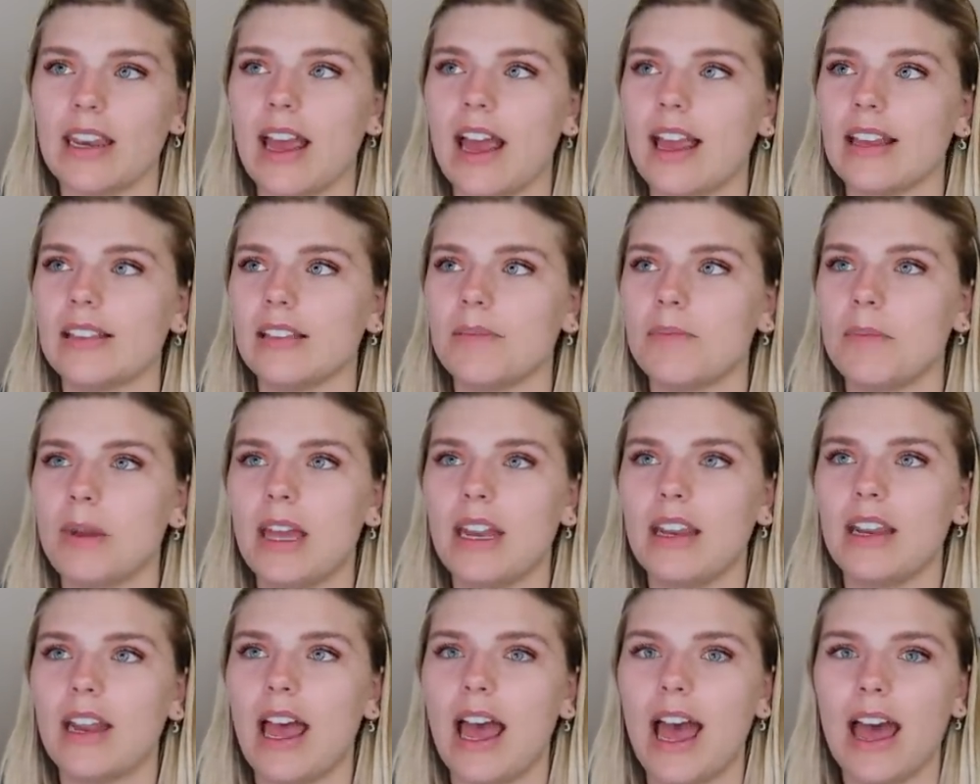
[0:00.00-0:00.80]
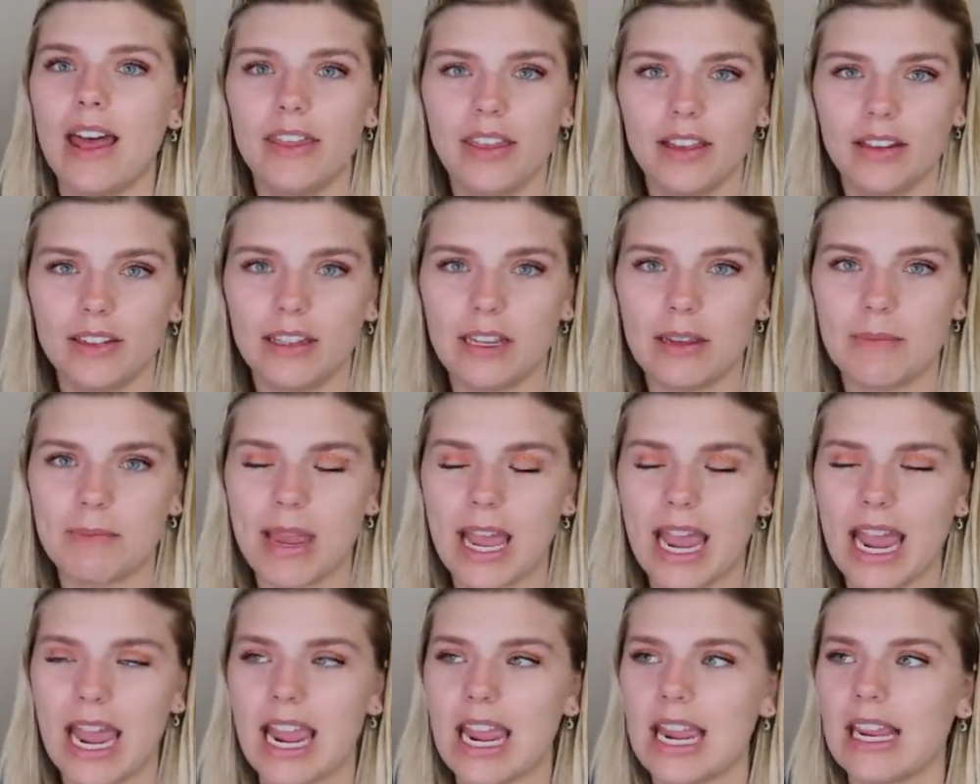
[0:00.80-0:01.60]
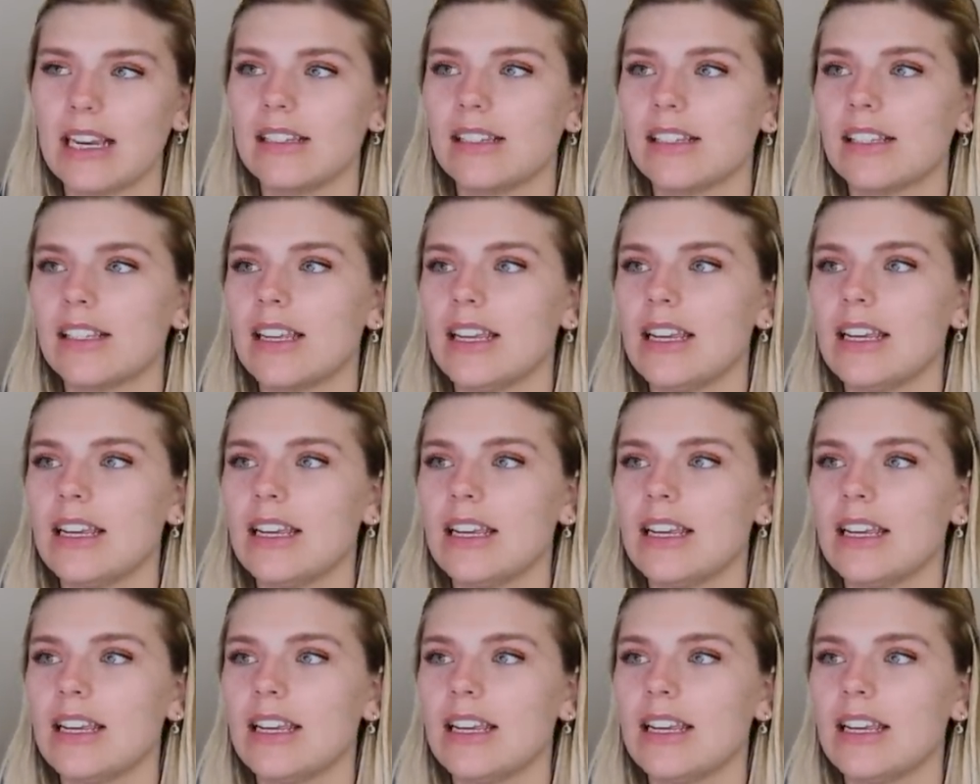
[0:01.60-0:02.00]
Has it been ethically made?